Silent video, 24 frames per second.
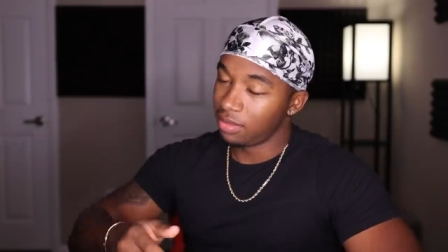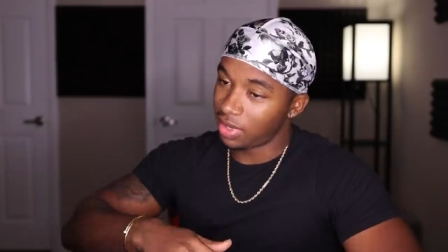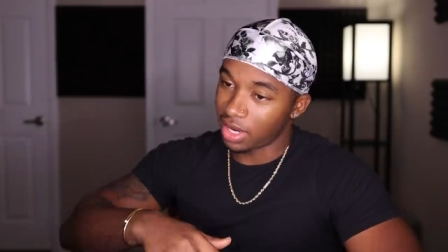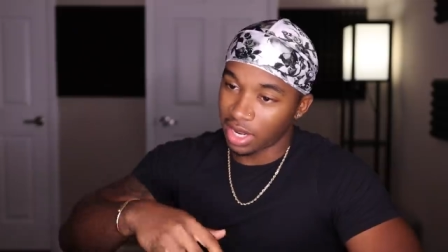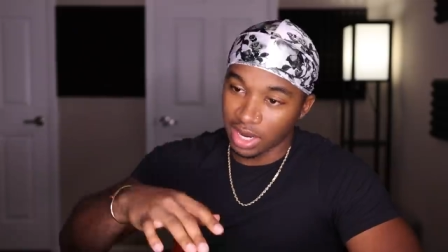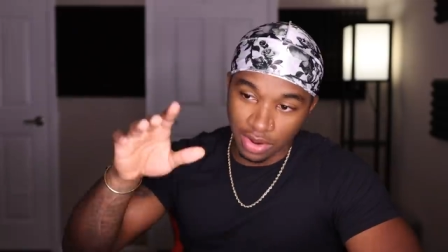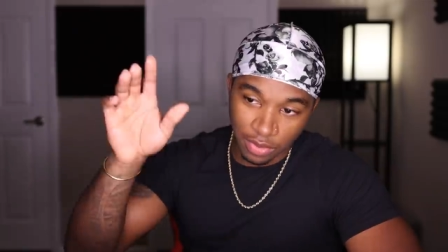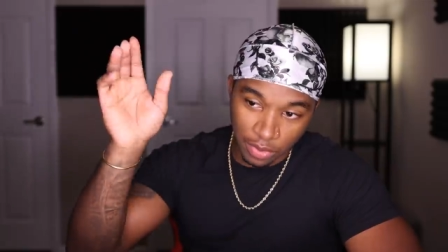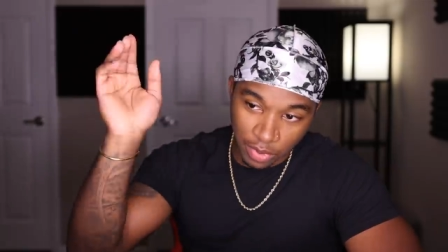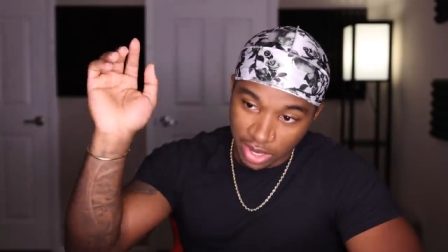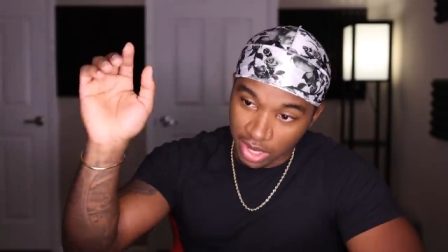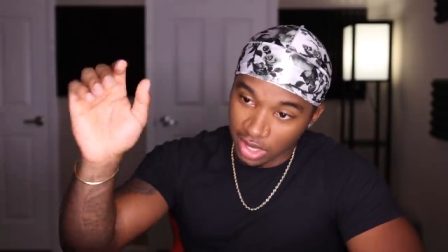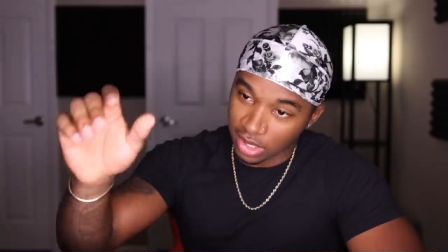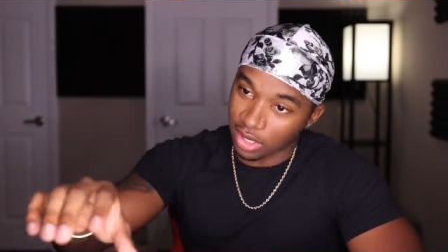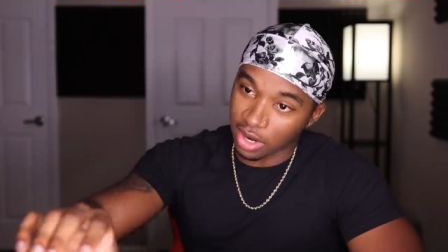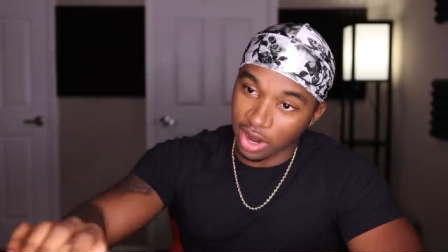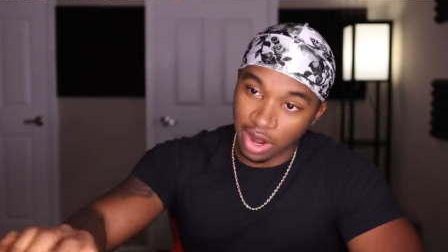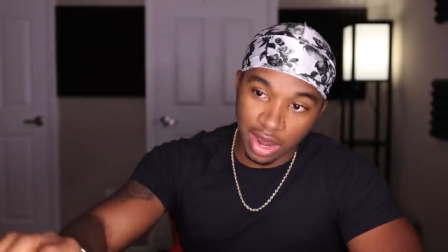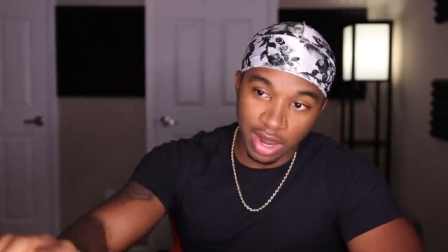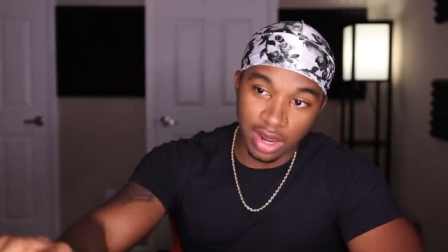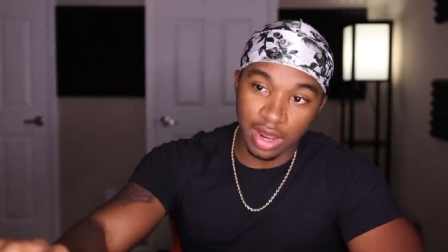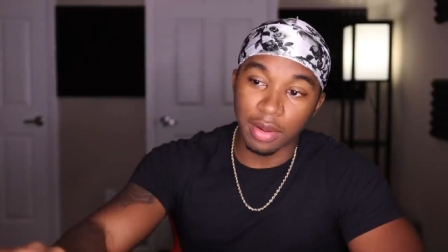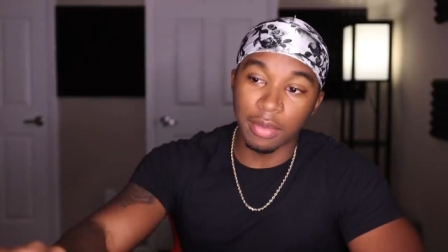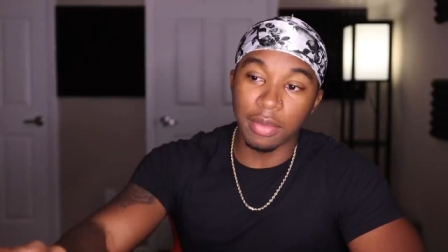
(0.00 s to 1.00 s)
But anyways,
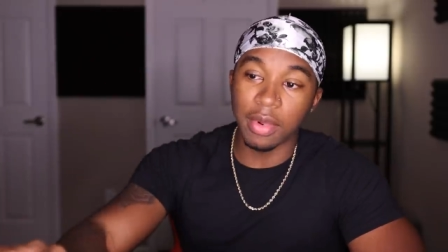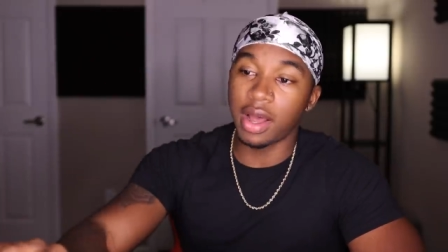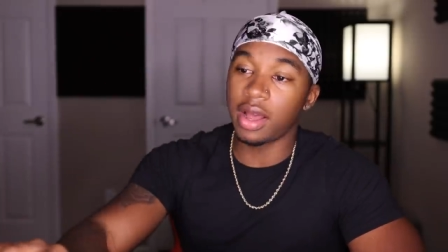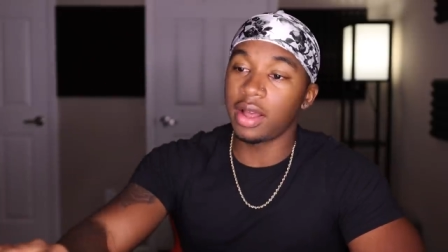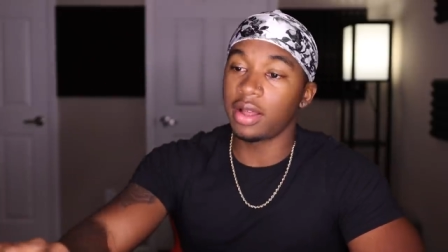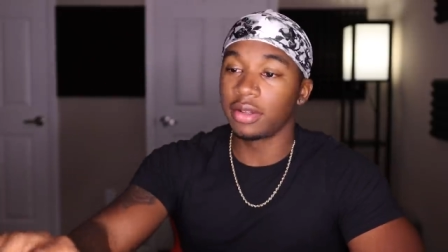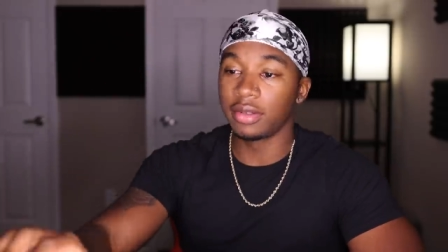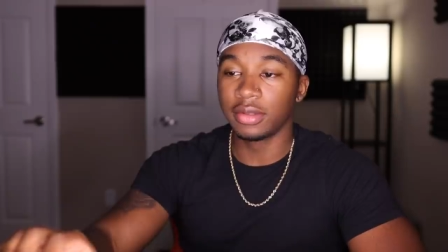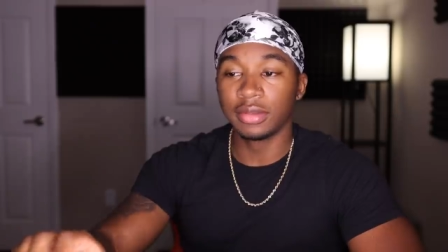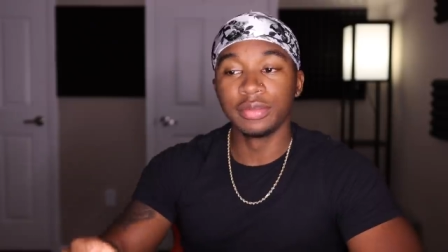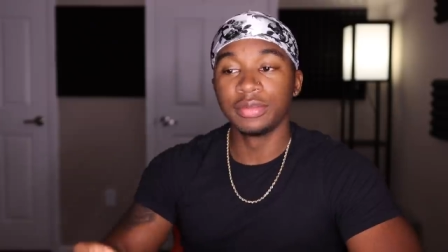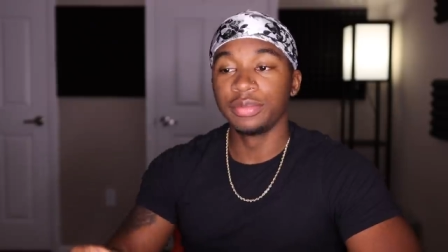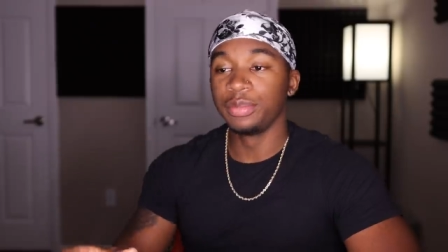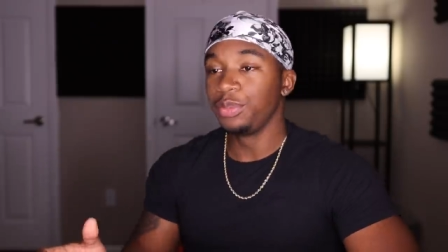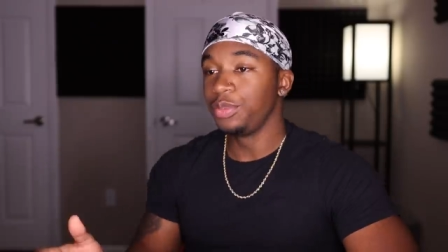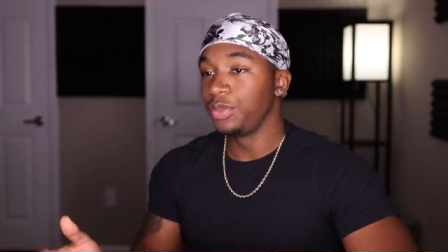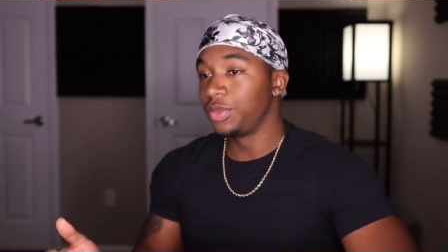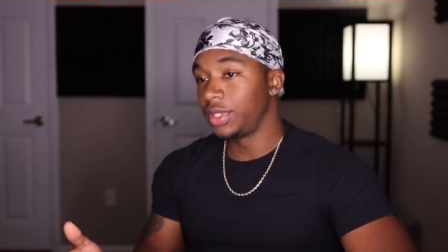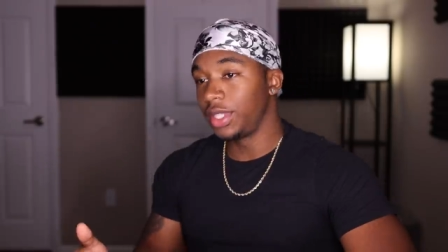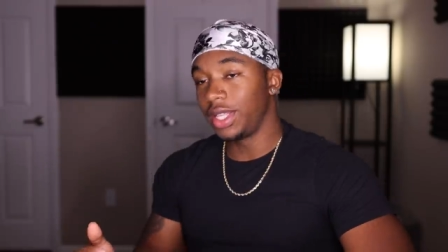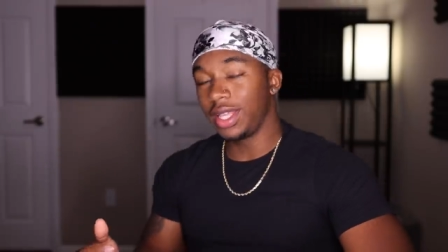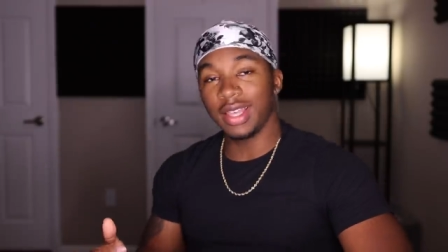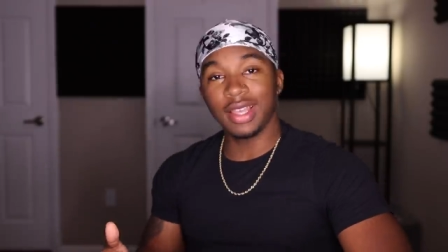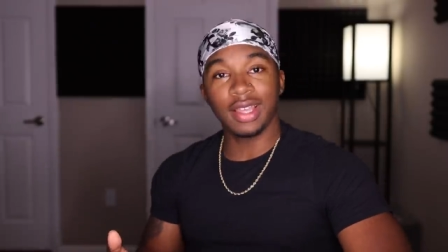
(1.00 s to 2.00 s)
all right, goodbye.
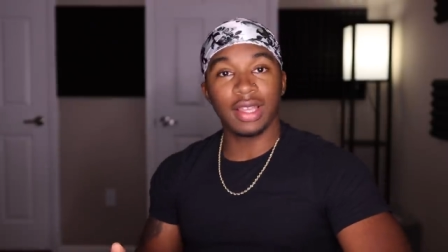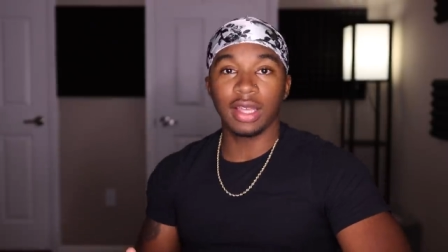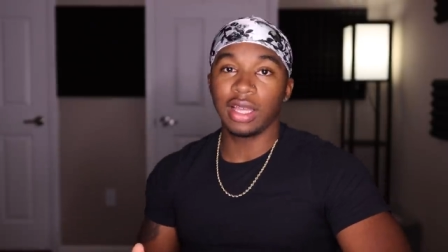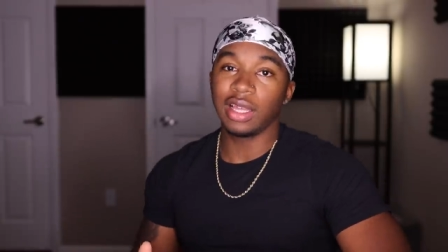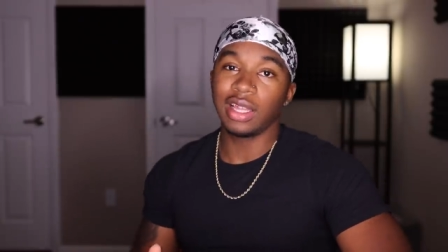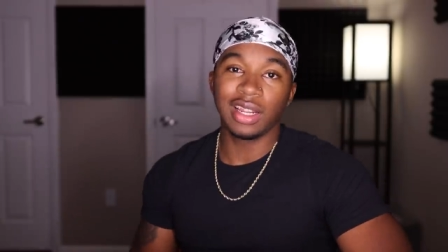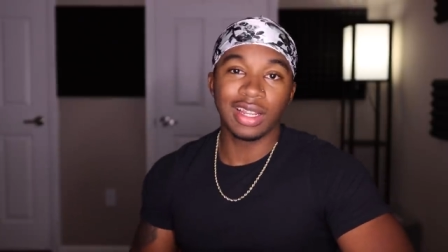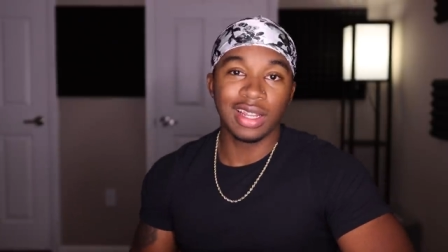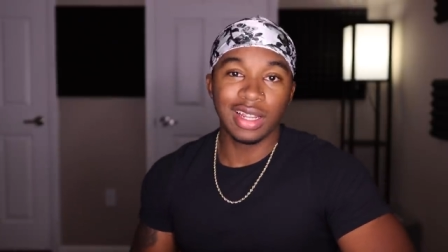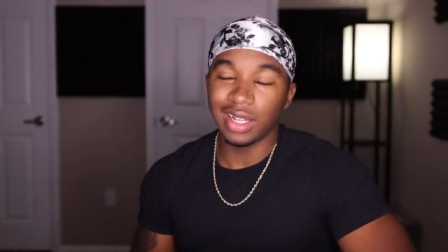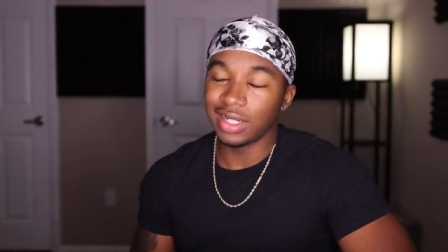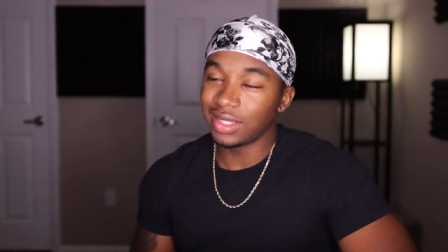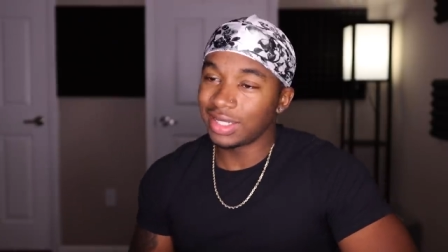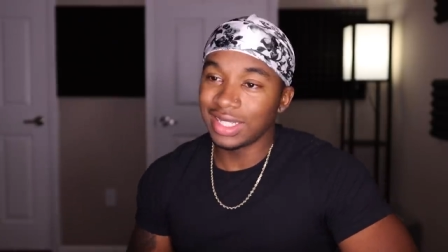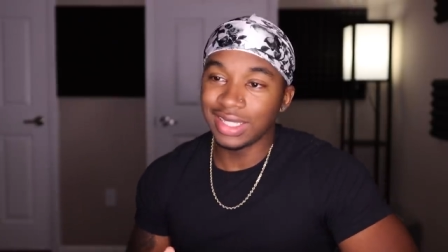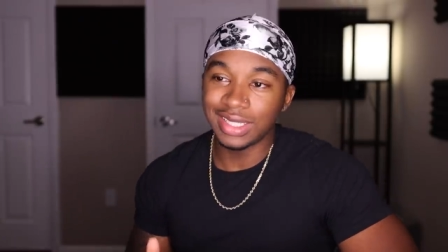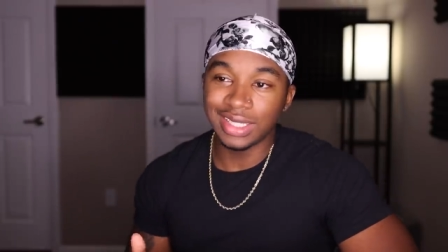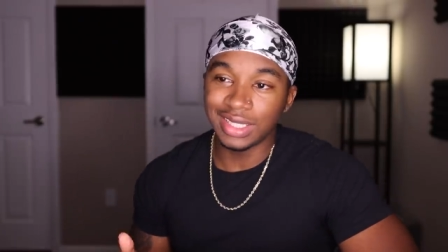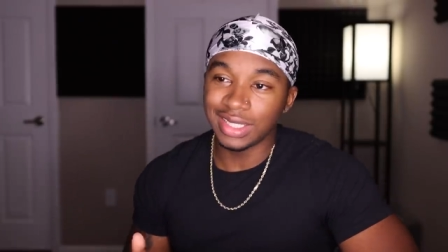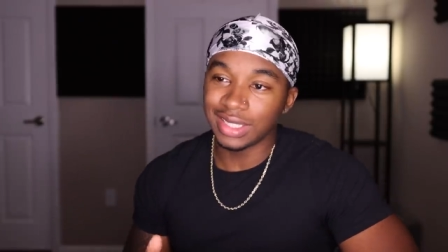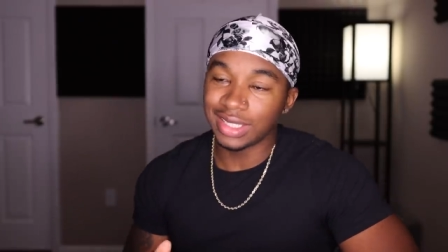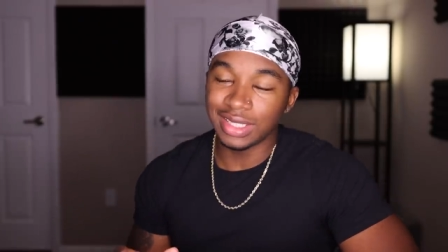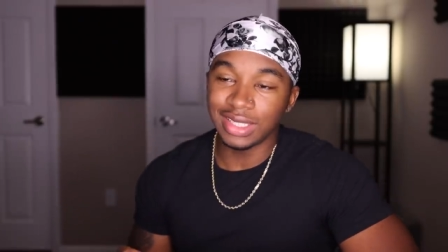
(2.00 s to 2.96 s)
This